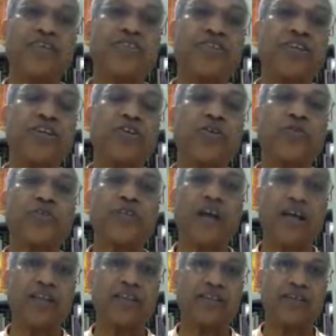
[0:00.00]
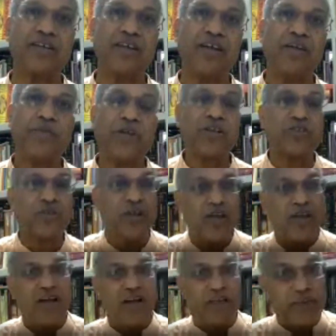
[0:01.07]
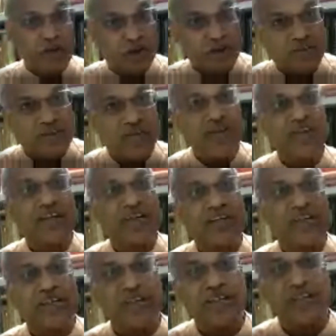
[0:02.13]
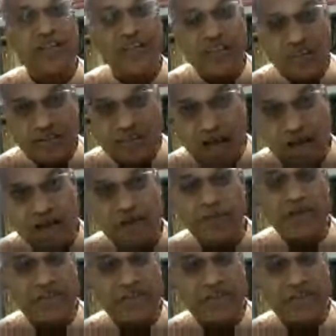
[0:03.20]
state of shant. Because dharma,